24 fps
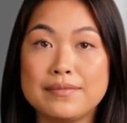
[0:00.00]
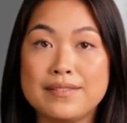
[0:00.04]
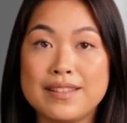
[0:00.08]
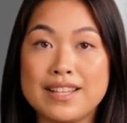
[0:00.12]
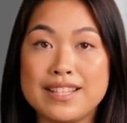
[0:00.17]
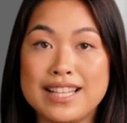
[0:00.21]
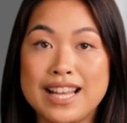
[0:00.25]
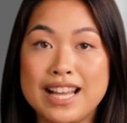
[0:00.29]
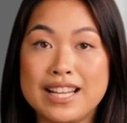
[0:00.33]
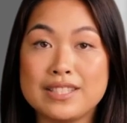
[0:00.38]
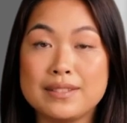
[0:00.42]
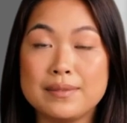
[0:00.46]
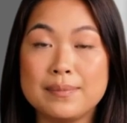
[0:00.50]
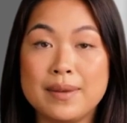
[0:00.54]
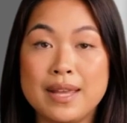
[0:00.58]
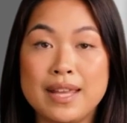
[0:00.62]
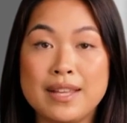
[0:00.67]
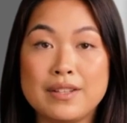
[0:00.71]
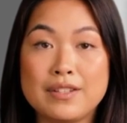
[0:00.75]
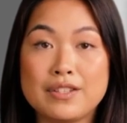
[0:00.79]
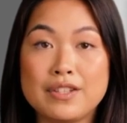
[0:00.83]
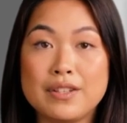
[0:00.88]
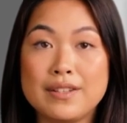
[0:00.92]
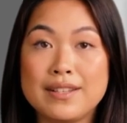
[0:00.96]
The Task
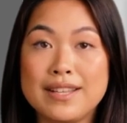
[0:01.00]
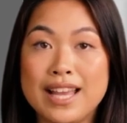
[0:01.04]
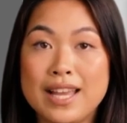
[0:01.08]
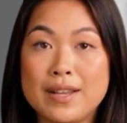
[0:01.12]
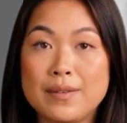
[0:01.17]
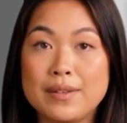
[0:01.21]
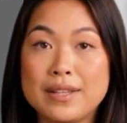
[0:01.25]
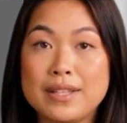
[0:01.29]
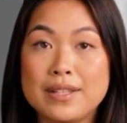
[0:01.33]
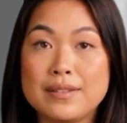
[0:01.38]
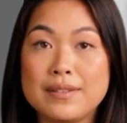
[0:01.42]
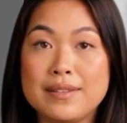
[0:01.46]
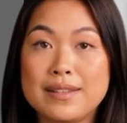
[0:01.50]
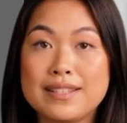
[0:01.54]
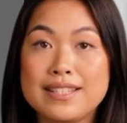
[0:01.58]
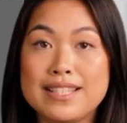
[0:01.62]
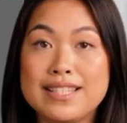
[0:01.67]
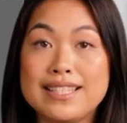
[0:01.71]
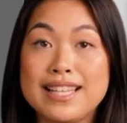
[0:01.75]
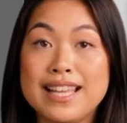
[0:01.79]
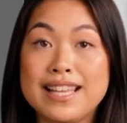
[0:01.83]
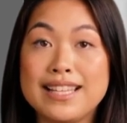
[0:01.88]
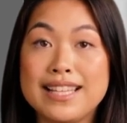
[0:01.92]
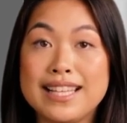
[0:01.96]
Manager now includes a
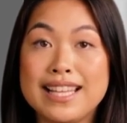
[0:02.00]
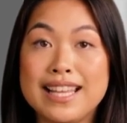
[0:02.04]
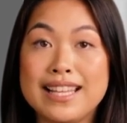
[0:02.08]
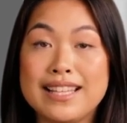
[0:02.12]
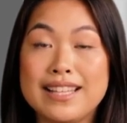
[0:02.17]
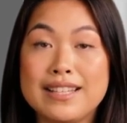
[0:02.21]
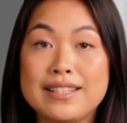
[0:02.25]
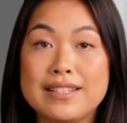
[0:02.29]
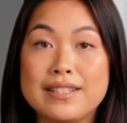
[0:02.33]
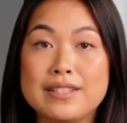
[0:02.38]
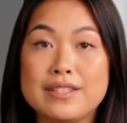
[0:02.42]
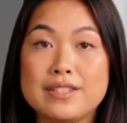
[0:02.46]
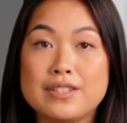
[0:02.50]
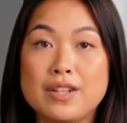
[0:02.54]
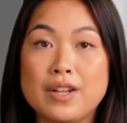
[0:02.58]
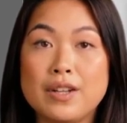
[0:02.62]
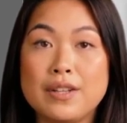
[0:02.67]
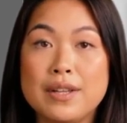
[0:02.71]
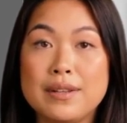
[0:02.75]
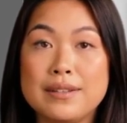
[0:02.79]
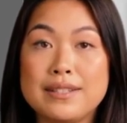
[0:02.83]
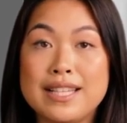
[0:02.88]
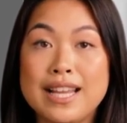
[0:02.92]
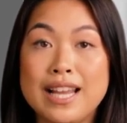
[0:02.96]
dedicated
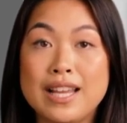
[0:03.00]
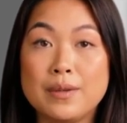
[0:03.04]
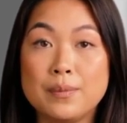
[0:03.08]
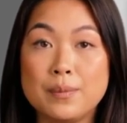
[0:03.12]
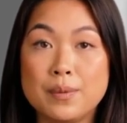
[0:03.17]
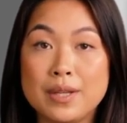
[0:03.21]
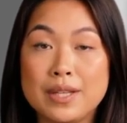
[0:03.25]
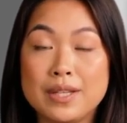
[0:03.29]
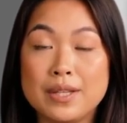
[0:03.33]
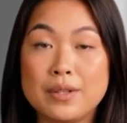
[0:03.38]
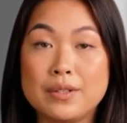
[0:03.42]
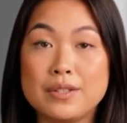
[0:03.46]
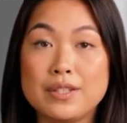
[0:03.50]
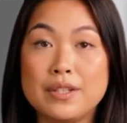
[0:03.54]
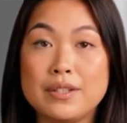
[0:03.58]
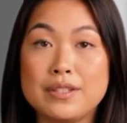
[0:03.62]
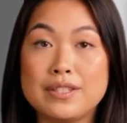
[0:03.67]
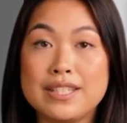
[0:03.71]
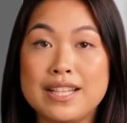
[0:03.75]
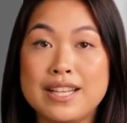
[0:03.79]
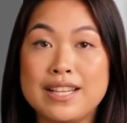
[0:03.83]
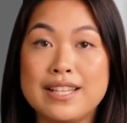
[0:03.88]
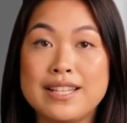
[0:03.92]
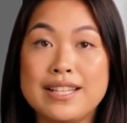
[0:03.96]
Startup tab where
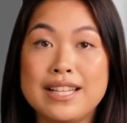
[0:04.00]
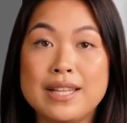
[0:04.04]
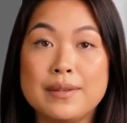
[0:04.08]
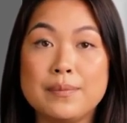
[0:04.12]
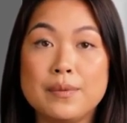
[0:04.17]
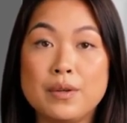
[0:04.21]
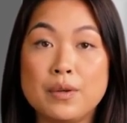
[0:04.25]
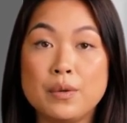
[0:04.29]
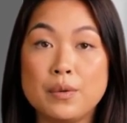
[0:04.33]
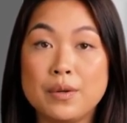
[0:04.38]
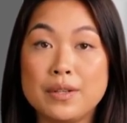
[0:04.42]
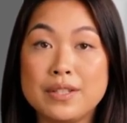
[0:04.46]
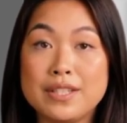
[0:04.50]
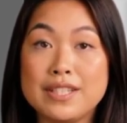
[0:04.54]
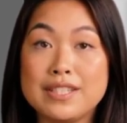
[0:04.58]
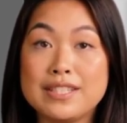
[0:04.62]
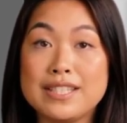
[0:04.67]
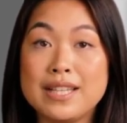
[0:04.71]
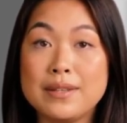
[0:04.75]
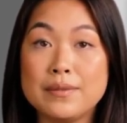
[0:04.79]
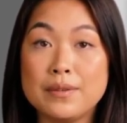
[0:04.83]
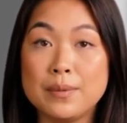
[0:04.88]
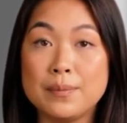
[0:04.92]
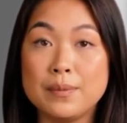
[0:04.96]
users can enable or
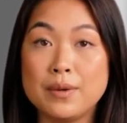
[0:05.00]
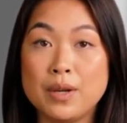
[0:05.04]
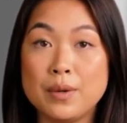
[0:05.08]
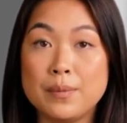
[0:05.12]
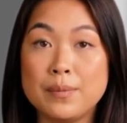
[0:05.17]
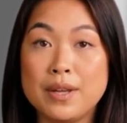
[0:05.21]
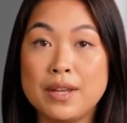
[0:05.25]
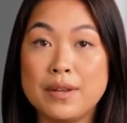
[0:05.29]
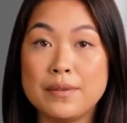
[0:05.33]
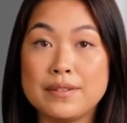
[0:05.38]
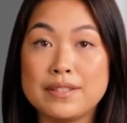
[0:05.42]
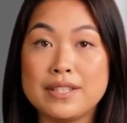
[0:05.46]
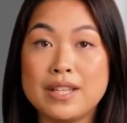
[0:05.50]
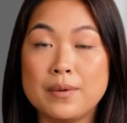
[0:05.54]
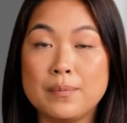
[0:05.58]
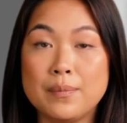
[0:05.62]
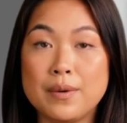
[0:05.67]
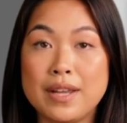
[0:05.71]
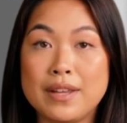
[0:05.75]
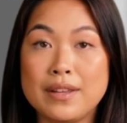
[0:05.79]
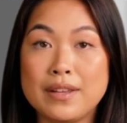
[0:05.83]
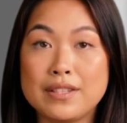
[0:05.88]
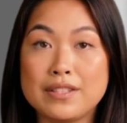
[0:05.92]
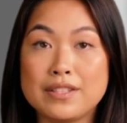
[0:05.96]
disable programs that
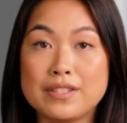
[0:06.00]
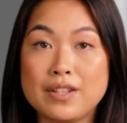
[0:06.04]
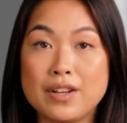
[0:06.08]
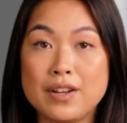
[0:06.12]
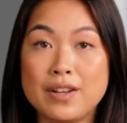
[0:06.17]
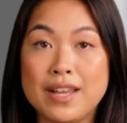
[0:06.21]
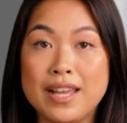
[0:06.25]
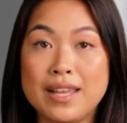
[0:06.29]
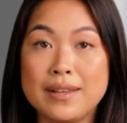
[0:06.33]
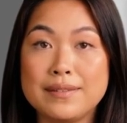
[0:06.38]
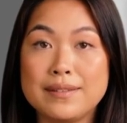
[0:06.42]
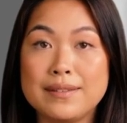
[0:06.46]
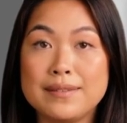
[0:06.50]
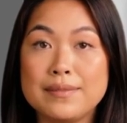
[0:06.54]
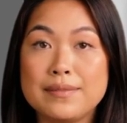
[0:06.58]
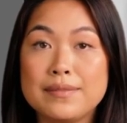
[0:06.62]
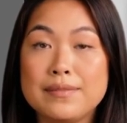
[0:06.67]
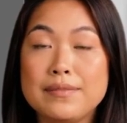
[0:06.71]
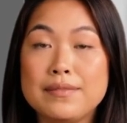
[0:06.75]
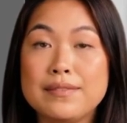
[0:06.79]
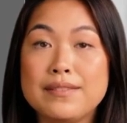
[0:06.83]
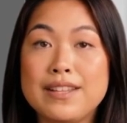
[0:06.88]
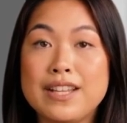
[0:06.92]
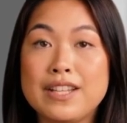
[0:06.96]
run at startup.
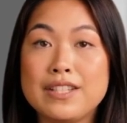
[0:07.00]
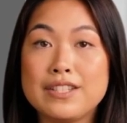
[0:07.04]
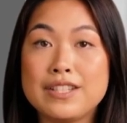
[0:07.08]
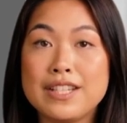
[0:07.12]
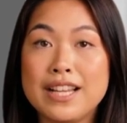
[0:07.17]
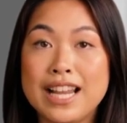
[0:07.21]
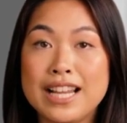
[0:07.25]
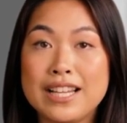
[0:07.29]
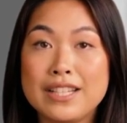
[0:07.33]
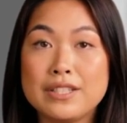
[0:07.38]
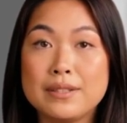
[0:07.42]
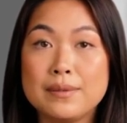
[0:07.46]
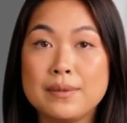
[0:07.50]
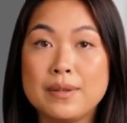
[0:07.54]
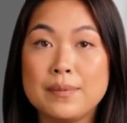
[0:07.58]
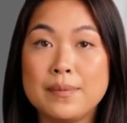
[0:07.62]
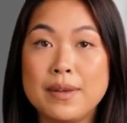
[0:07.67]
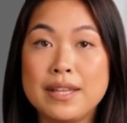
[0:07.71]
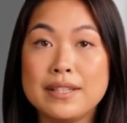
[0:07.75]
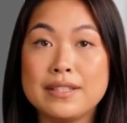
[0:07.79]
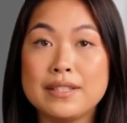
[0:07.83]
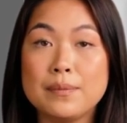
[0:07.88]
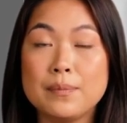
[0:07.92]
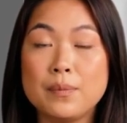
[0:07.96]
This change
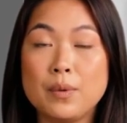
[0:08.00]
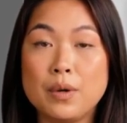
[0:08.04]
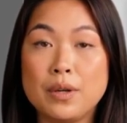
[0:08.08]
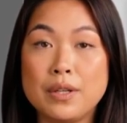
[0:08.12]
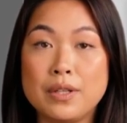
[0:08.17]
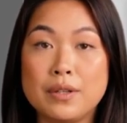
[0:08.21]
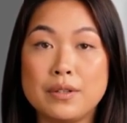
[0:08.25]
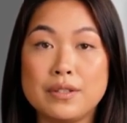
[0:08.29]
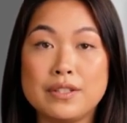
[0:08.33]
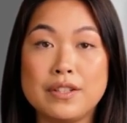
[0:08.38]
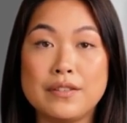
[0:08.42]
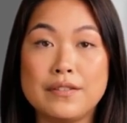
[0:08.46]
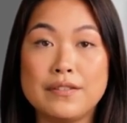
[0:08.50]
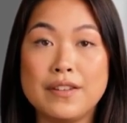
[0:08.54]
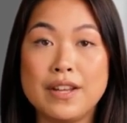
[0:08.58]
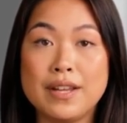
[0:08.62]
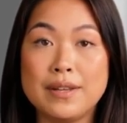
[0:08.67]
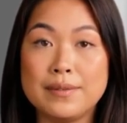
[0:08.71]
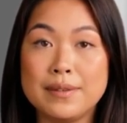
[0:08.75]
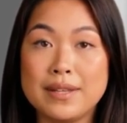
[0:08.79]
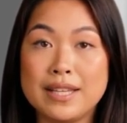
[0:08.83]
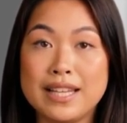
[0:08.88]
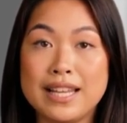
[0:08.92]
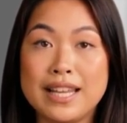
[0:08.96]
provides a more user
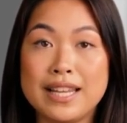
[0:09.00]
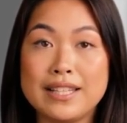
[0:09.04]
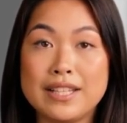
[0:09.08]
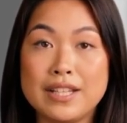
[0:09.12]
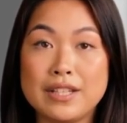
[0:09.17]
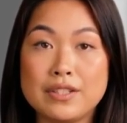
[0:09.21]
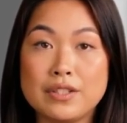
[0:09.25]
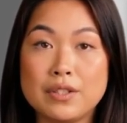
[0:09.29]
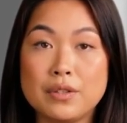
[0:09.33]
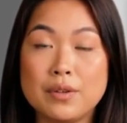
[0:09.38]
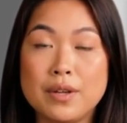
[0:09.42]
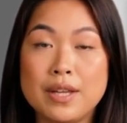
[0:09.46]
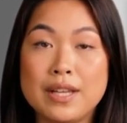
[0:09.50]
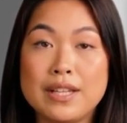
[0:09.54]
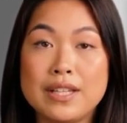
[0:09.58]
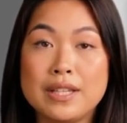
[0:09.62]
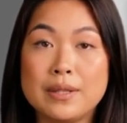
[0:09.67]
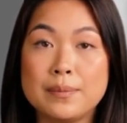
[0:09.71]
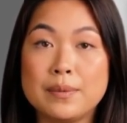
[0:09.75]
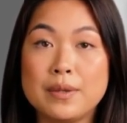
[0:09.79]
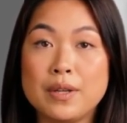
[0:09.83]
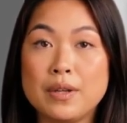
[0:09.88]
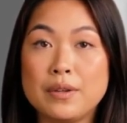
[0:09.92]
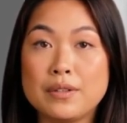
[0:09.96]
friendly and integrated
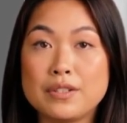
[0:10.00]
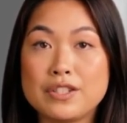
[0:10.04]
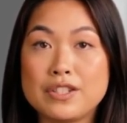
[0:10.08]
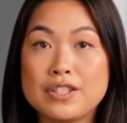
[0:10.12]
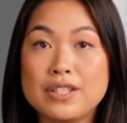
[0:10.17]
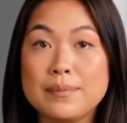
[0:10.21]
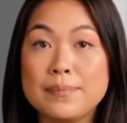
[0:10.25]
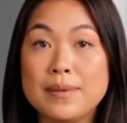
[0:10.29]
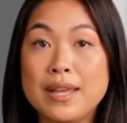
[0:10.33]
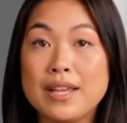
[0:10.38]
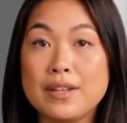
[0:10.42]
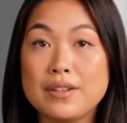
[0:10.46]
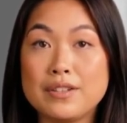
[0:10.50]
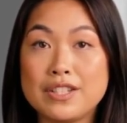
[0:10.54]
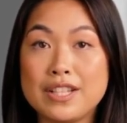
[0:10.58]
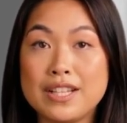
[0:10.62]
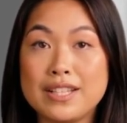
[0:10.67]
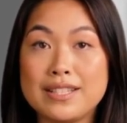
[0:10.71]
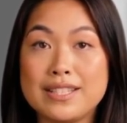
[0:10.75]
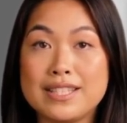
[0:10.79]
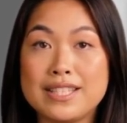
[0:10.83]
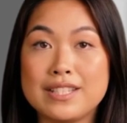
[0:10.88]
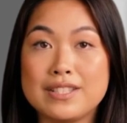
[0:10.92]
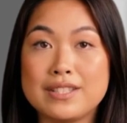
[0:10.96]
approach to
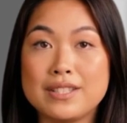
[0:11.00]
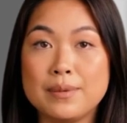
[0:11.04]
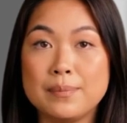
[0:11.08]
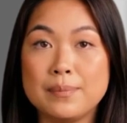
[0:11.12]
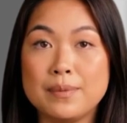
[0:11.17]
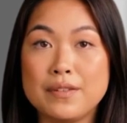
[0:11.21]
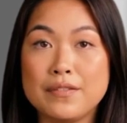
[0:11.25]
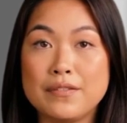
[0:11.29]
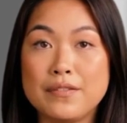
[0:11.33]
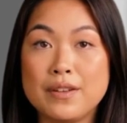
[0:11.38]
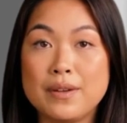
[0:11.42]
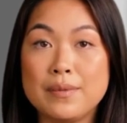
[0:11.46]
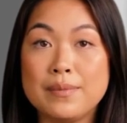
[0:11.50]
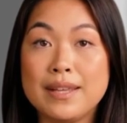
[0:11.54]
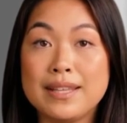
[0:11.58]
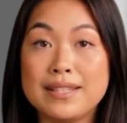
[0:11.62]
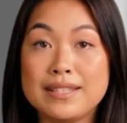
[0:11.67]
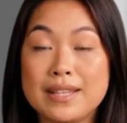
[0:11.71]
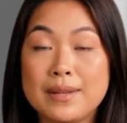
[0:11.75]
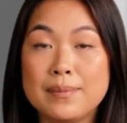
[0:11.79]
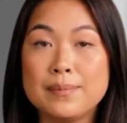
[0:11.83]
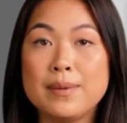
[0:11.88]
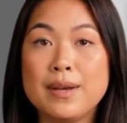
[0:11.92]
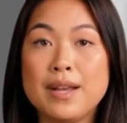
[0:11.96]
managing system
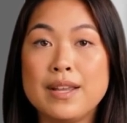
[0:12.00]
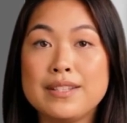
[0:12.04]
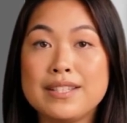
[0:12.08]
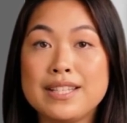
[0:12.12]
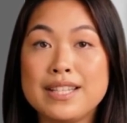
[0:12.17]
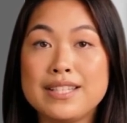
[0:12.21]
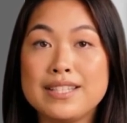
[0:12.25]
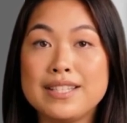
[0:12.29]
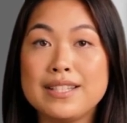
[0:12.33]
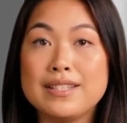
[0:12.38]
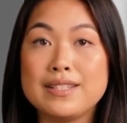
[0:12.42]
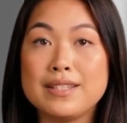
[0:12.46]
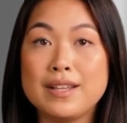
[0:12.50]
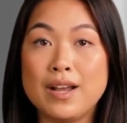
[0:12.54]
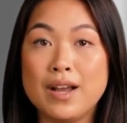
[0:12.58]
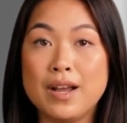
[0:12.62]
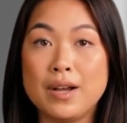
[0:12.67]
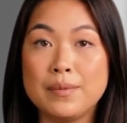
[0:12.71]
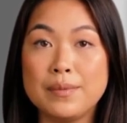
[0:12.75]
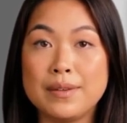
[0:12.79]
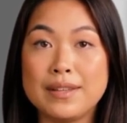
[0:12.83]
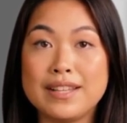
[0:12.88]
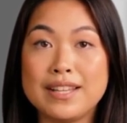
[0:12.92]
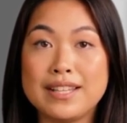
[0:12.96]
performance and processes
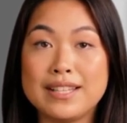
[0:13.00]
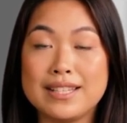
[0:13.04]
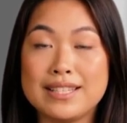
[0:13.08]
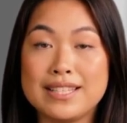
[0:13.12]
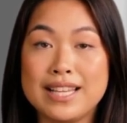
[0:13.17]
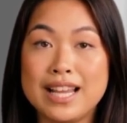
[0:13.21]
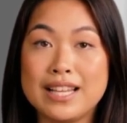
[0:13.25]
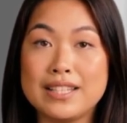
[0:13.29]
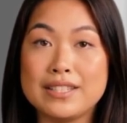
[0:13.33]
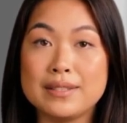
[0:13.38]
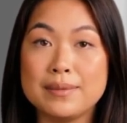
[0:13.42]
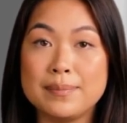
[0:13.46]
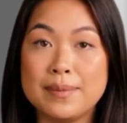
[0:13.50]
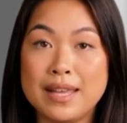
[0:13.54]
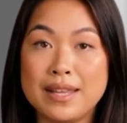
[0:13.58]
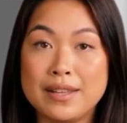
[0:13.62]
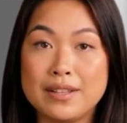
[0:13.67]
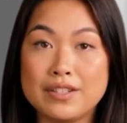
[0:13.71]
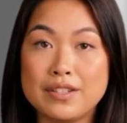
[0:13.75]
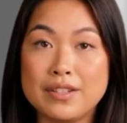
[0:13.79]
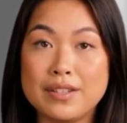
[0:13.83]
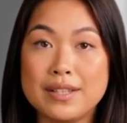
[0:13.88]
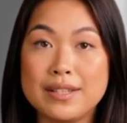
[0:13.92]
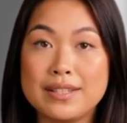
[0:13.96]
all within the Task
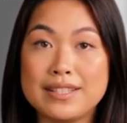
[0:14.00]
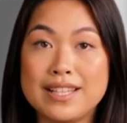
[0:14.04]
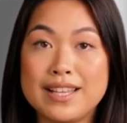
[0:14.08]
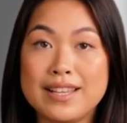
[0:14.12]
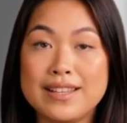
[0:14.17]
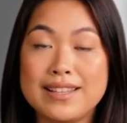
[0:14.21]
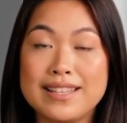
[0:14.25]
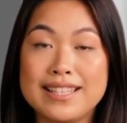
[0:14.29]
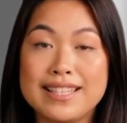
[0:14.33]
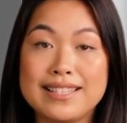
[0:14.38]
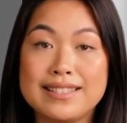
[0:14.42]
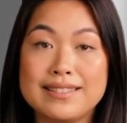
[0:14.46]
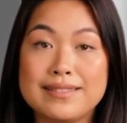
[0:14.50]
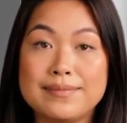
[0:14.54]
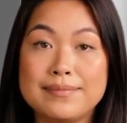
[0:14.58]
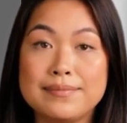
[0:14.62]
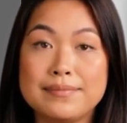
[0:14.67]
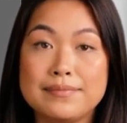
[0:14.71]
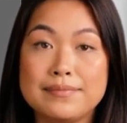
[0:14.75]
Manager utility.